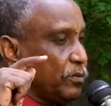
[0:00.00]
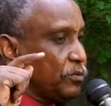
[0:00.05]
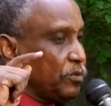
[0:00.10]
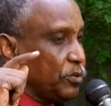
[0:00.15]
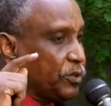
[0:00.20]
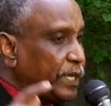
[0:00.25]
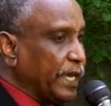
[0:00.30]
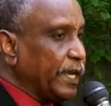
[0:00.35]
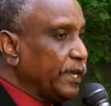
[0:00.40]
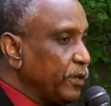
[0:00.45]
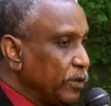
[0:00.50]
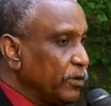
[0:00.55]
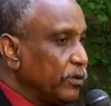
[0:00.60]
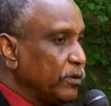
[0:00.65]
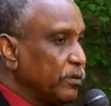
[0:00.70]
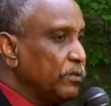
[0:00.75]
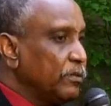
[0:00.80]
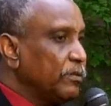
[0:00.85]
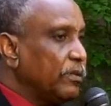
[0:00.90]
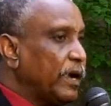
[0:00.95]
to tell
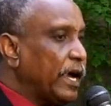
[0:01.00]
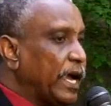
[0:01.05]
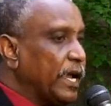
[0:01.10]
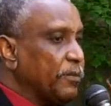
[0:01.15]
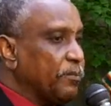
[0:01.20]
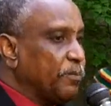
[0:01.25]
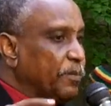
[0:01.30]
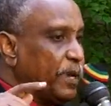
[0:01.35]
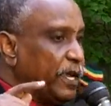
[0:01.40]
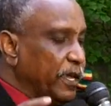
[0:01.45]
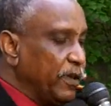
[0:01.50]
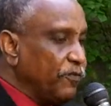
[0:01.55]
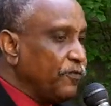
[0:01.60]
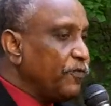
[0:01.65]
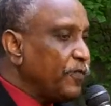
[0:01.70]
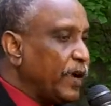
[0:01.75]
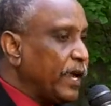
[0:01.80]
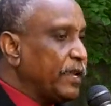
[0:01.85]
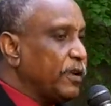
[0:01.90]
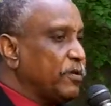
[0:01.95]
you, I
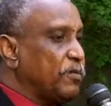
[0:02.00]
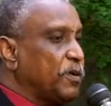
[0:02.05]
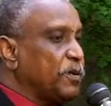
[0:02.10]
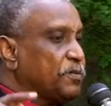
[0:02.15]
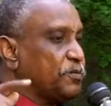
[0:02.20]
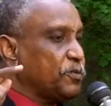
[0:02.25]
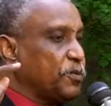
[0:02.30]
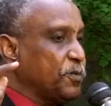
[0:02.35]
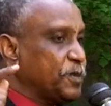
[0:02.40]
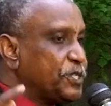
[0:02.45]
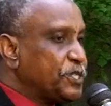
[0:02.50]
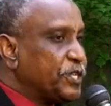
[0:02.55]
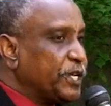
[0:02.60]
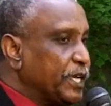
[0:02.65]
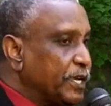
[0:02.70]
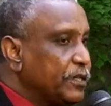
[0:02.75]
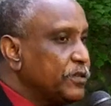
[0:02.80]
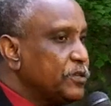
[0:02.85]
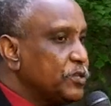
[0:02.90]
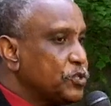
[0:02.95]
believe and I'm
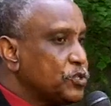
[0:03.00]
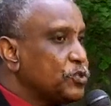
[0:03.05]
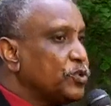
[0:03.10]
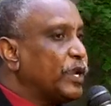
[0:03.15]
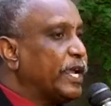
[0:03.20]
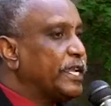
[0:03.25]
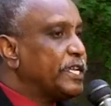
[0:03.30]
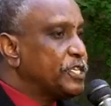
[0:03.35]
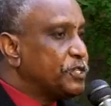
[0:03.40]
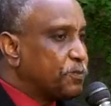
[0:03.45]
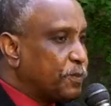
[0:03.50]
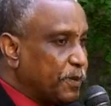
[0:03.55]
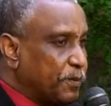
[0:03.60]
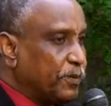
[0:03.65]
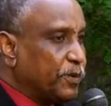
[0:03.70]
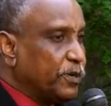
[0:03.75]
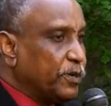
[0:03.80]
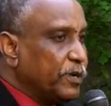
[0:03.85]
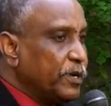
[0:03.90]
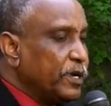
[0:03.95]
optimistic, the Sudanese
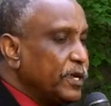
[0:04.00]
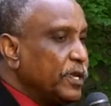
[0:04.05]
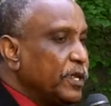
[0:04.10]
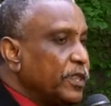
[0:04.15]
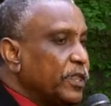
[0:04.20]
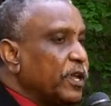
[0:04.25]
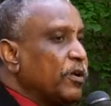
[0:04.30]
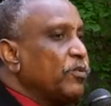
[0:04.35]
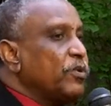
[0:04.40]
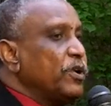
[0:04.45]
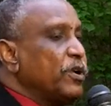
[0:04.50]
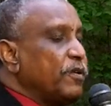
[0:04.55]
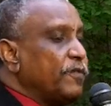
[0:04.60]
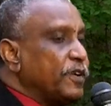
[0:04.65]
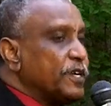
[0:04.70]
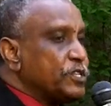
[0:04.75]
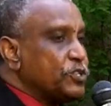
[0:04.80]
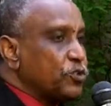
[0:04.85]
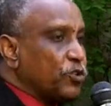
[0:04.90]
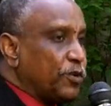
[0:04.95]
people, they will
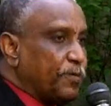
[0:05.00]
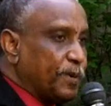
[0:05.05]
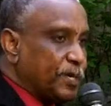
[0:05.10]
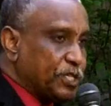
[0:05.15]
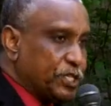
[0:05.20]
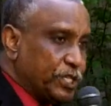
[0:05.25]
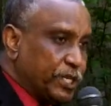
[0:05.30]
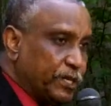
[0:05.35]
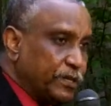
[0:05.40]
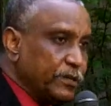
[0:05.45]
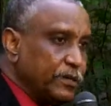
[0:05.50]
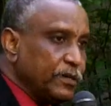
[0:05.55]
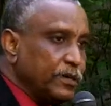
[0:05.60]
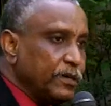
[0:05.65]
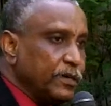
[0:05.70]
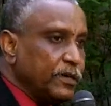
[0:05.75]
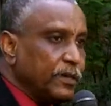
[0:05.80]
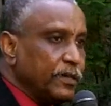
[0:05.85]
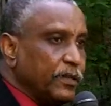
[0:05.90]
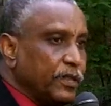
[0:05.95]
overthrow Bashir.
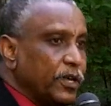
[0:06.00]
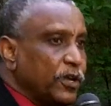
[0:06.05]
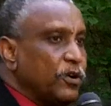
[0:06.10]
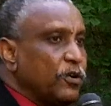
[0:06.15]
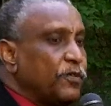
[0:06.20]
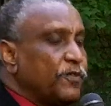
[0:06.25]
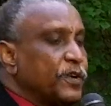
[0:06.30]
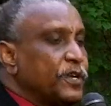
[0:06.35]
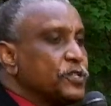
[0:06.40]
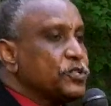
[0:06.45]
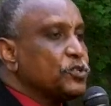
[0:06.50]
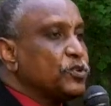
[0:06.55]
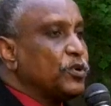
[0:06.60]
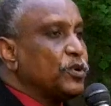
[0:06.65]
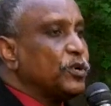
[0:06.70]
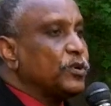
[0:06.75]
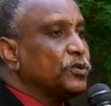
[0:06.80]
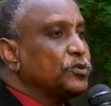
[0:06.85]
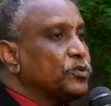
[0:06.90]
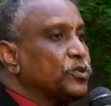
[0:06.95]
They
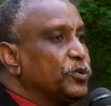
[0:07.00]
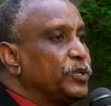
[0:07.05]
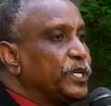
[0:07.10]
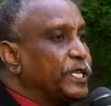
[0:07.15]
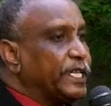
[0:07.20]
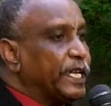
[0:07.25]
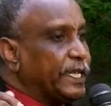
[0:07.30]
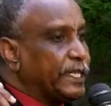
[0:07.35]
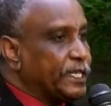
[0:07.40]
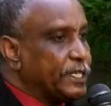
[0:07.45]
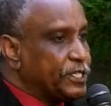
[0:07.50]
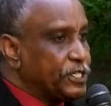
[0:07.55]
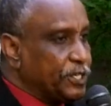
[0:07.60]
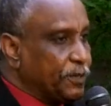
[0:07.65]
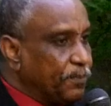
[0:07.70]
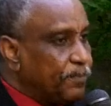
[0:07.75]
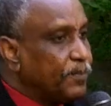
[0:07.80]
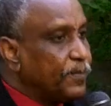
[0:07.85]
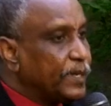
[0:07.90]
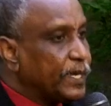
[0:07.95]
overthrow two dictatorships
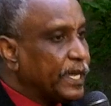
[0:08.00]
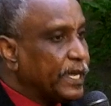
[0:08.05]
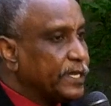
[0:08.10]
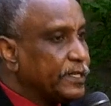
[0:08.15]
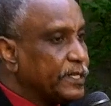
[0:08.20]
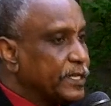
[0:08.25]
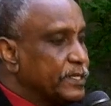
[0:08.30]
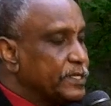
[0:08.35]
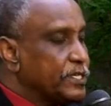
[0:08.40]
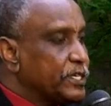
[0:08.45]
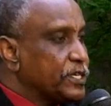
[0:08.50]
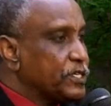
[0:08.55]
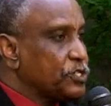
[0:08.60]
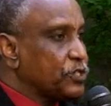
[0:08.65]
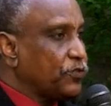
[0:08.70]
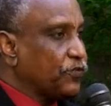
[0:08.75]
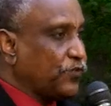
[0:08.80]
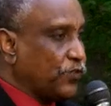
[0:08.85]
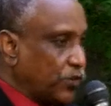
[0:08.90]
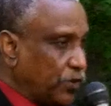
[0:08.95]
in
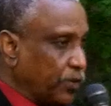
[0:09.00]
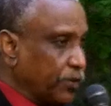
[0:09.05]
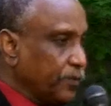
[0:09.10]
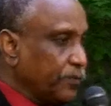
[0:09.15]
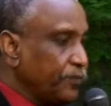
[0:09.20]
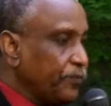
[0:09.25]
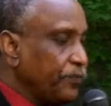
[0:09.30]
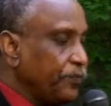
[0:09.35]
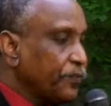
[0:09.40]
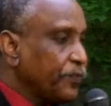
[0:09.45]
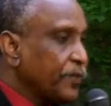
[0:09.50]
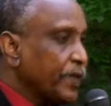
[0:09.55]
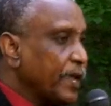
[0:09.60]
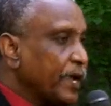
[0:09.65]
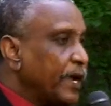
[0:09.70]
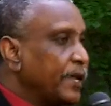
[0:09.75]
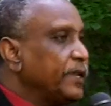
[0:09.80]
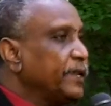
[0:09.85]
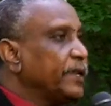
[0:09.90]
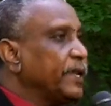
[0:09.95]
1964
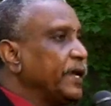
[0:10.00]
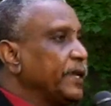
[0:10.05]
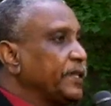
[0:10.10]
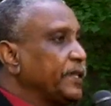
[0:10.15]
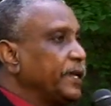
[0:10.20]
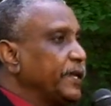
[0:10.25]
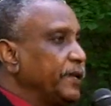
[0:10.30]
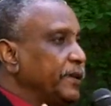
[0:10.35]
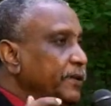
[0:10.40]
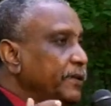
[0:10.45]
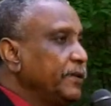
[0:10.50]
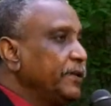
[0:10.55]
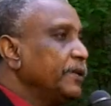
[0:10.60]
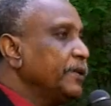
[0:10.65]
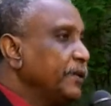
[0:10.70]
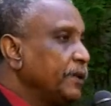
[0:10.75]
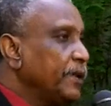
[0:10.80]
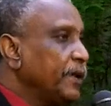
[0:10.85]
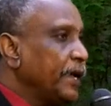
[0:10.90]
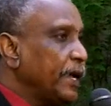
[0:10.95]
and in
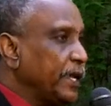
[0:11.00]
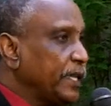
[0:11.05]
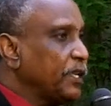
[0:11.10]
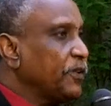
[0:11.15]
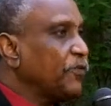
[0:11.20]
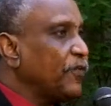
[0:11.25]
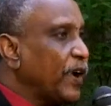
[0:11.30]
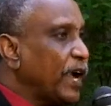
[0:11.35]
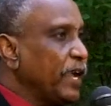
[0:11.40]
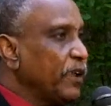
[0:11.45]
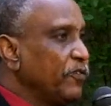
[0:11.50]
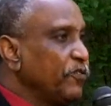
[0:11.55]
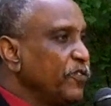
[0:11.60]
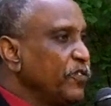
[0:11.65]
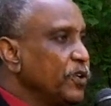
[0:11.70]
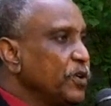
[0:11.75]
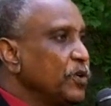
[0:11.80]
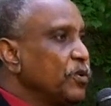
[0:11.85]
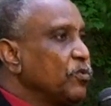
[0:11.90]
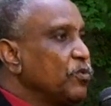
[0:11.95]
1985.
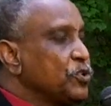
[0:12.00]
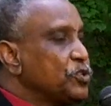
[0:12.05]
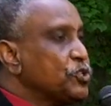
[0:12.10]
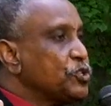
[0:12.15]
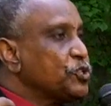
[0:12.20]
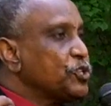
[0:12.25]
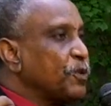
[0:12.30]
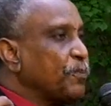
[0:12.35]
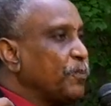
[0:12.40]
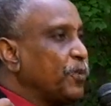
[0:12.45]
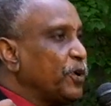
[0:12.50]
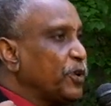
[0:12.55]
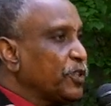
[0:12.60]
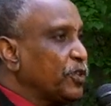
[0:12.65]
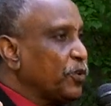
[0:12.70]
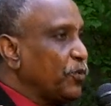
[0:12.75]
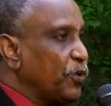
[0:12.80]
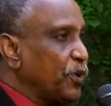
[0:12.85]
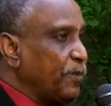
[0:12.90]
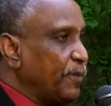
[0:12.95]
We should support
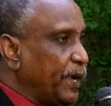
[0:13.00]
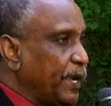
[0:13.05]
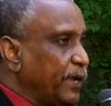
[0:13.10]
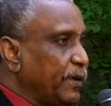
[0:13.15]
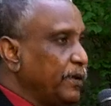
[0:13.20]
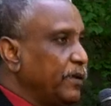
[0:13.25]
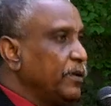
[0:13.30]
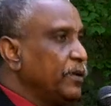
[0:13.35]
the women,